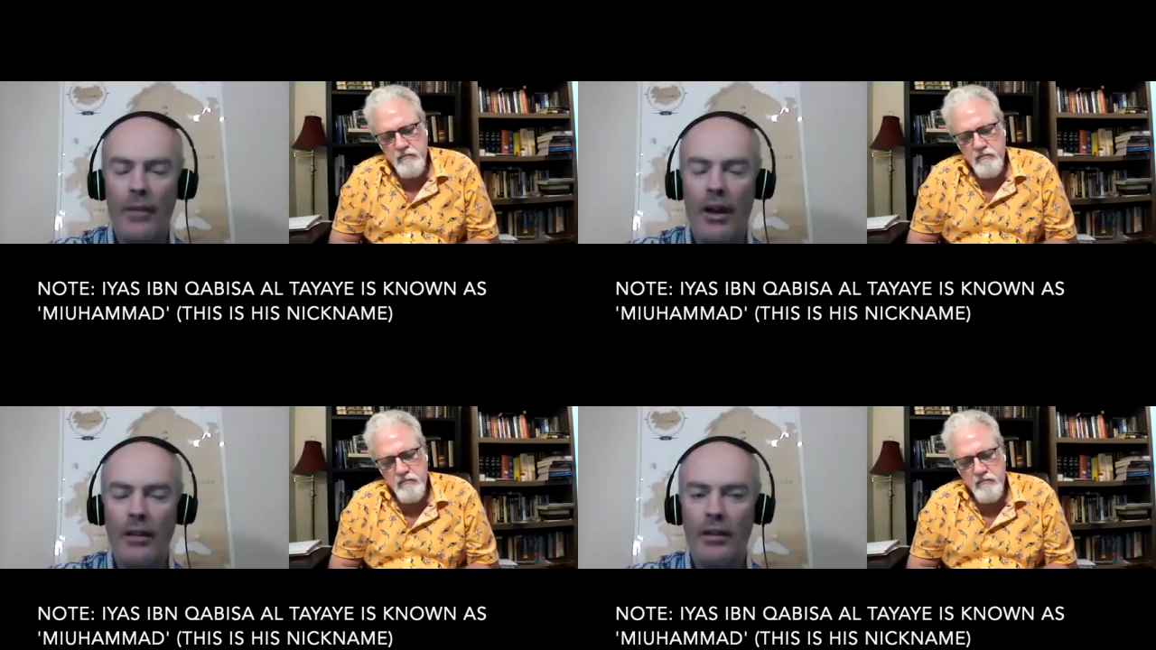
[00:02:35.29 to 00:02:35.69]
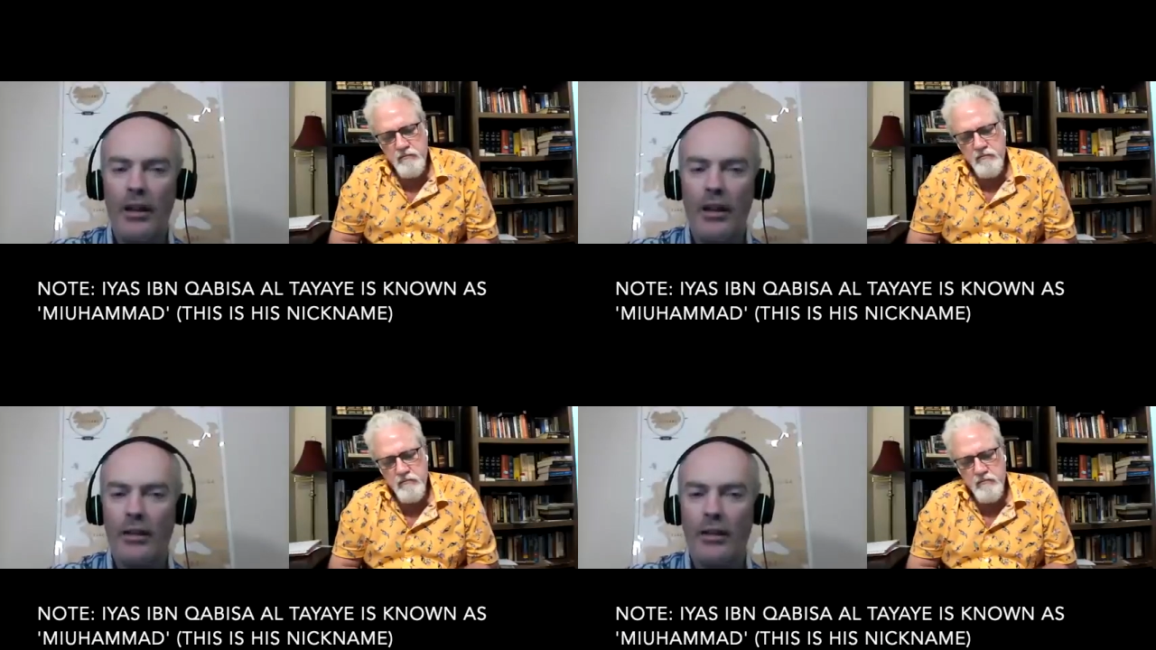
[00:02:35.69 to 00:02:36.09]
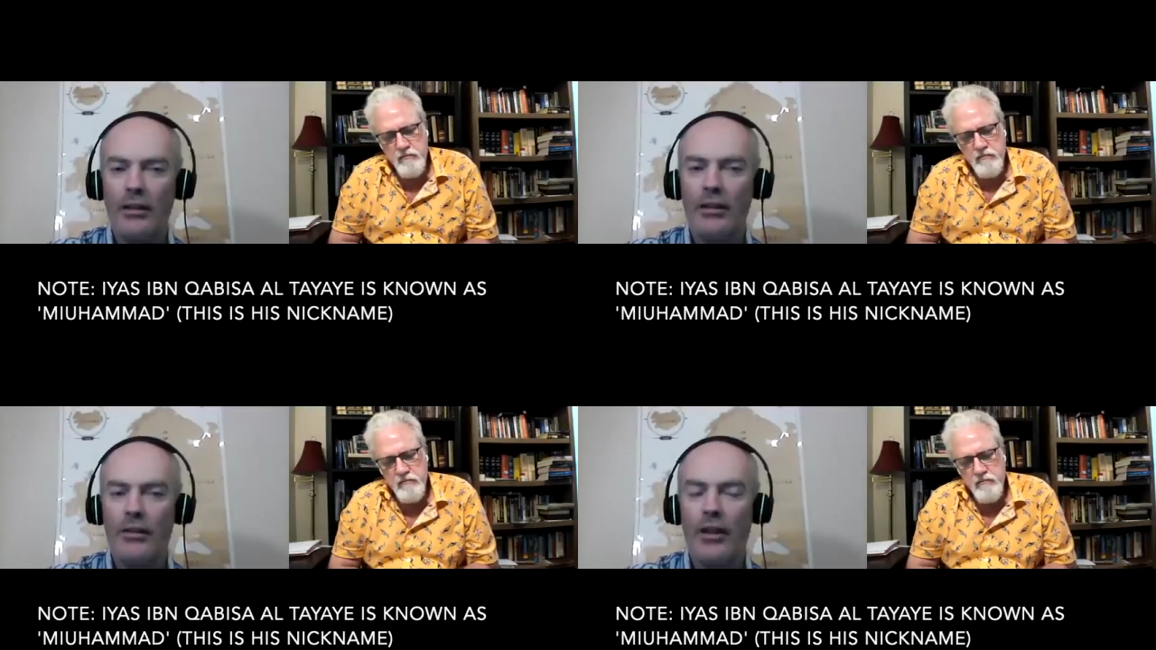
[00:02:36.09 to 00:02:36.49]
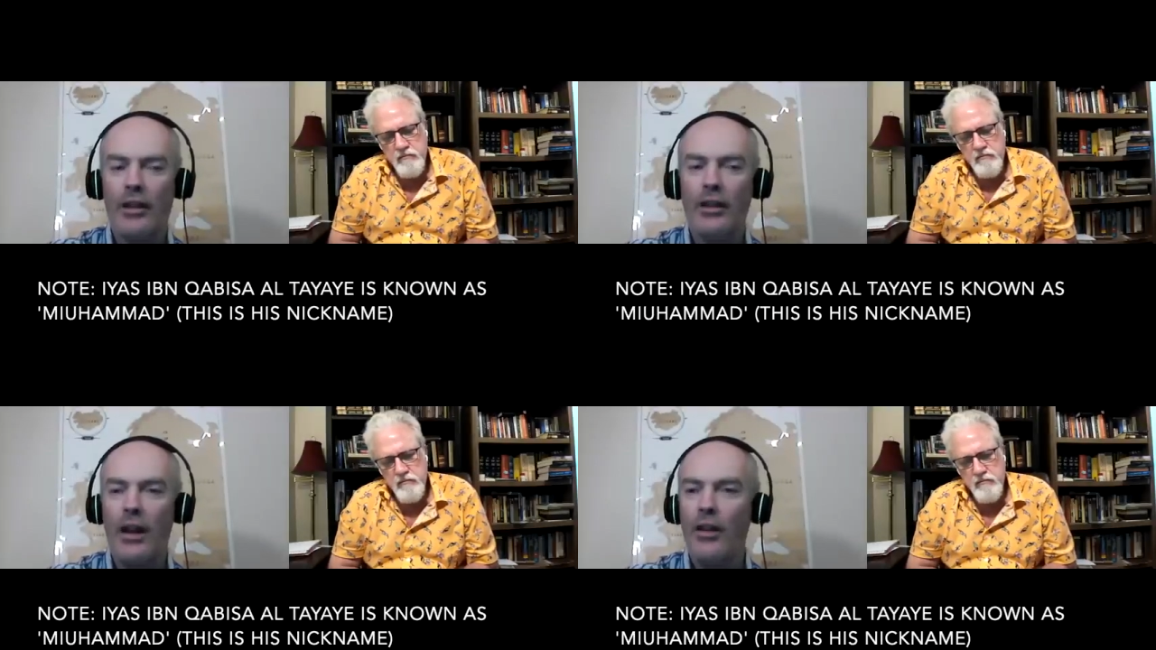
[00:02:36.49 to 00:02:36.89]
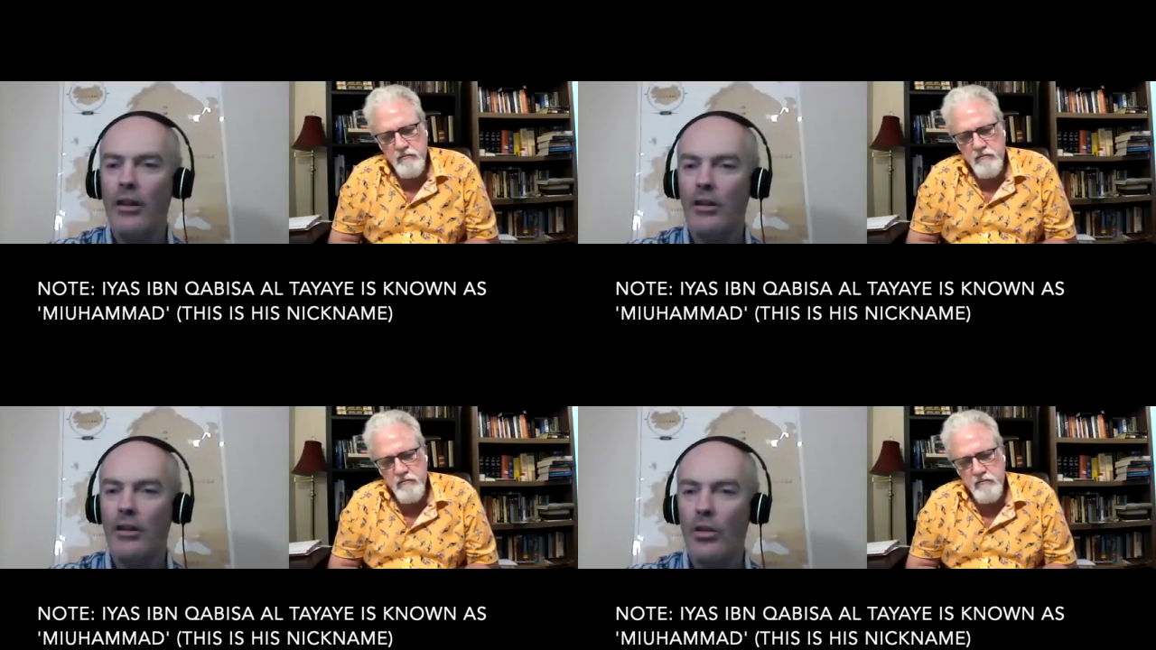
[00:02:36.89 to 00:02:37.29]
Speaker 1: as Iyas is the fact that the
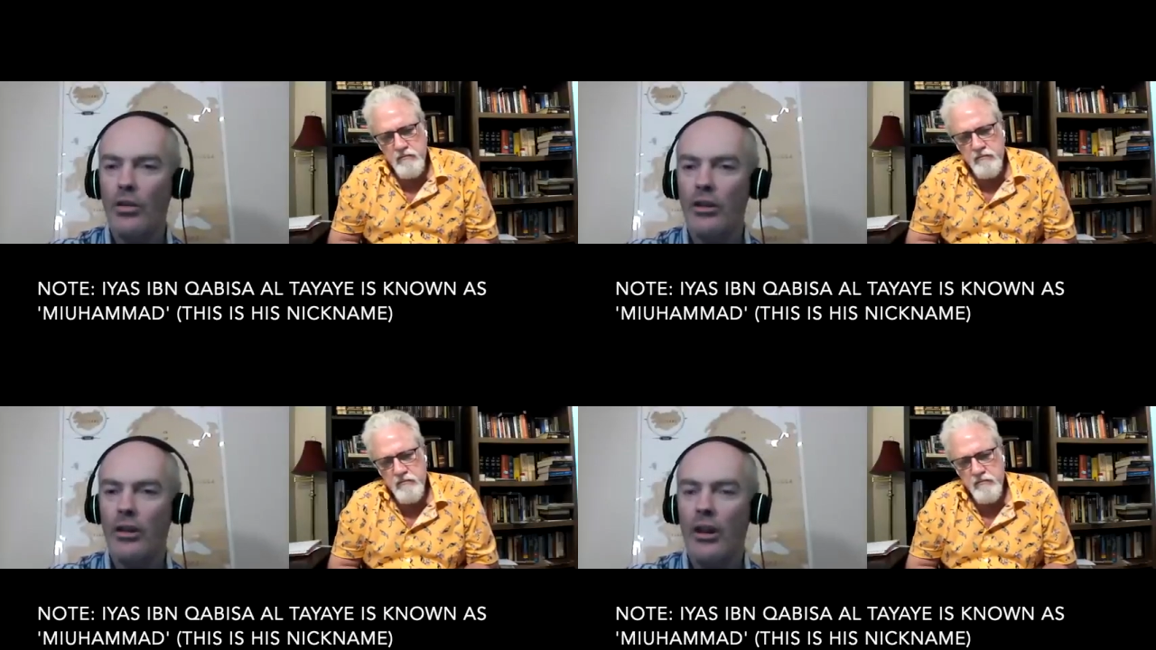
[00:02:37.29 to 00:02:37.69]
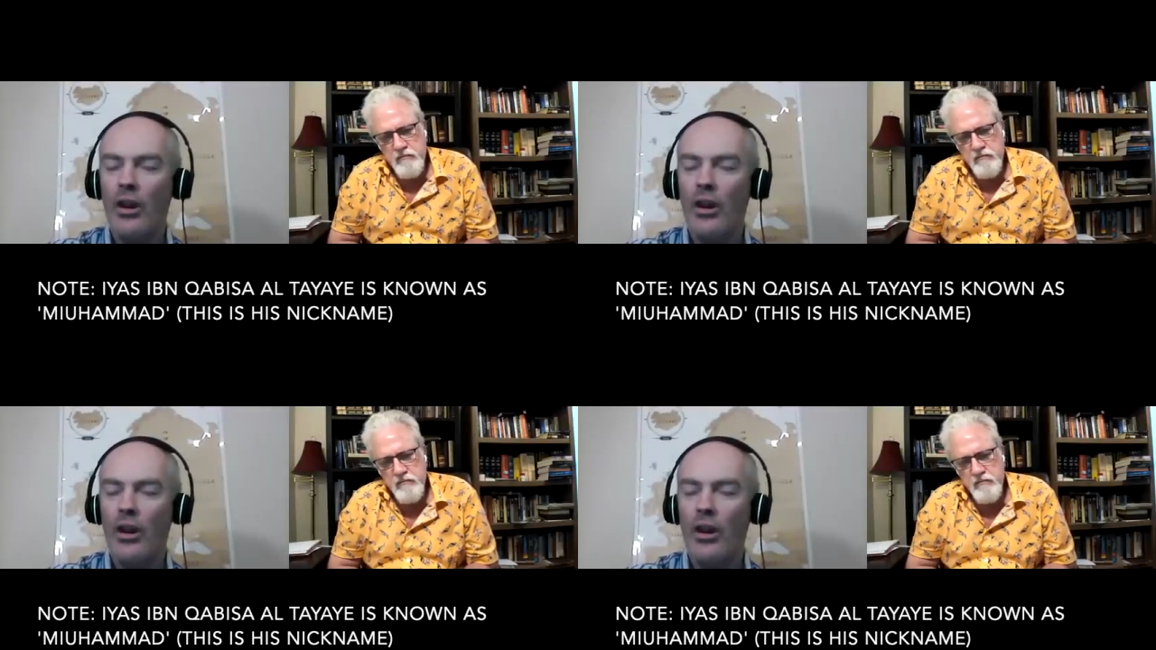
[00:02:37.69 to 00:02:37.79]
earliest sources